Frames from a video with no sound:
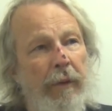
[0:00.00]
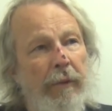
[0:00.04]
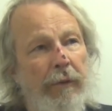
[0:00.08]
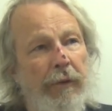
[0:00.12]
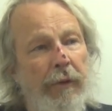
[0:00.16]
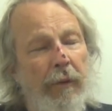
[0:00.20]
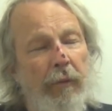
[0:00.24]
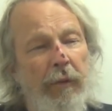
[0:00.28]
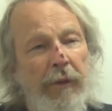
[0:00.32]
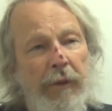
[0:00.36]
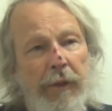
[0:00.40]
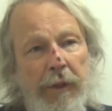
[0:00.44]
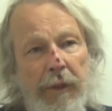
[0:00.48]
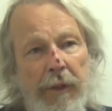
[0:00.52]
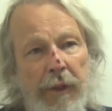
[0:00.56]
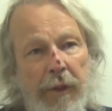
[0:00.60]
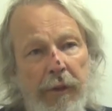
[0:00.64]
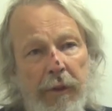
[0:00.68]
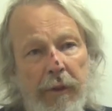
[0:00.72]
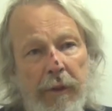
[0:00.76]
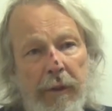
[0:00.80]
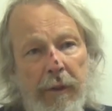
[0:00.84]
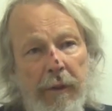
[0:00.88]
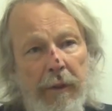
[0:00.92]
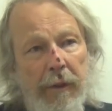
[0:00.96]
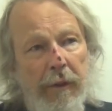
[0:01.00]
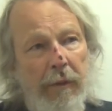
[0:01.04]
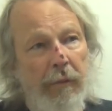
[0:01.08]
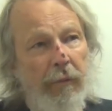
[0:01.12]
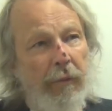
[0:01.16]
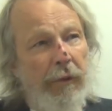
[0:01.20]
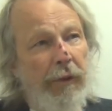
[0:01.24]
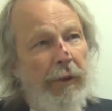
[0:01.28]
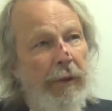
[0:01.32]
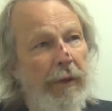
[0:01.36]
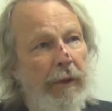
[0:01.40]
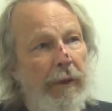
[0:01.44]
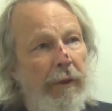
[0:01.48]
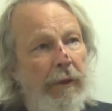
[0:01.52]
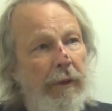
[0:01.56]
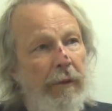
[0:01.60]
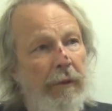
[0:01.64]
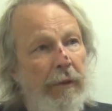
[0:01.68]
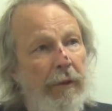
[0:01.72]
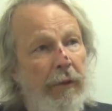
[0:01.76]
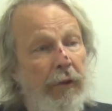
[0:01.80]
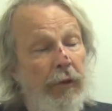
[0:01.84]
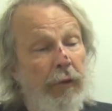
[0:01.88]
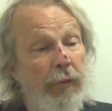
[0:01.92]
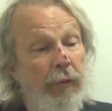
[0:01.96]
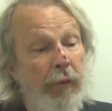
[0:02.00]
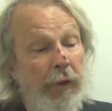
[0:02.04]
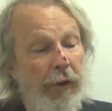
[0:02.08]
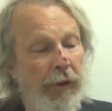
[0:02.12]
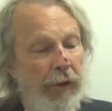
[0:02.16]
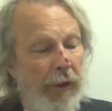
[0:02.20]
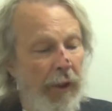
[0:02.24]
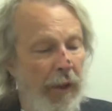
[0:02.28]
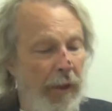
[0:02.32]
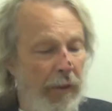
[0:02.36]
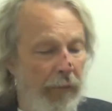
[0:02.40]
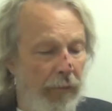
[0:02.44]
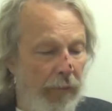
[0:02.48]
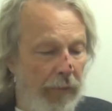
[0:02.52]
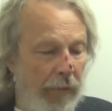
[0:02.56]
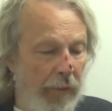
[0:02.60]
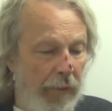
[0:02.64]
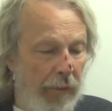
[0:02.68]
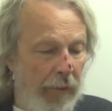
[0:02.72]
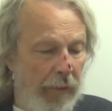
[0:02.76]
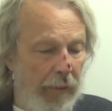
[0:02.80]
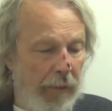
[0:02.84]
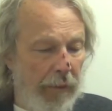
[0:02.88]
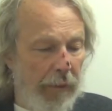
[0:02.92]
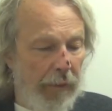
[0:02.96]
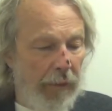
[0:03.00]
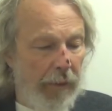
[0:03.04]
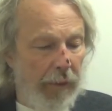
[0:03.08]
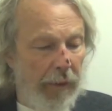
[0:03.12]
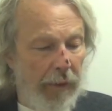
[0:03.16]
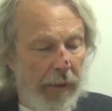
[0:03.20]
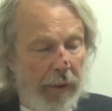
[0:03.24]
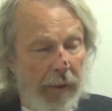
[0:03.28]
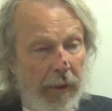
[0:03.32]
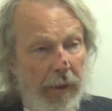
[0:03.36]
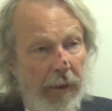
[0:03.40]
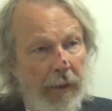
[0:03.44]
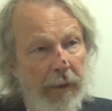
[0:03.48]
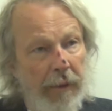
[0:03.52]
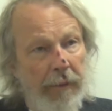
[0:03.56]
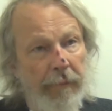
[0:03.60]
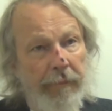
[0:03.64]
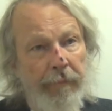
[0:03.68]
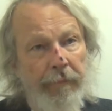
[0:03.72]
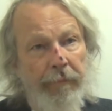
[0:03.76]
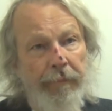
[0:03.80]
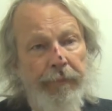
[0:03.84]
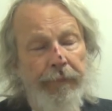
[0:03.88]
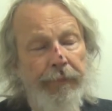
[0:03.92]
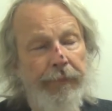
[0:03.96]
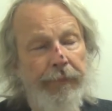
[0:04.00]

so we should just we should switch over um,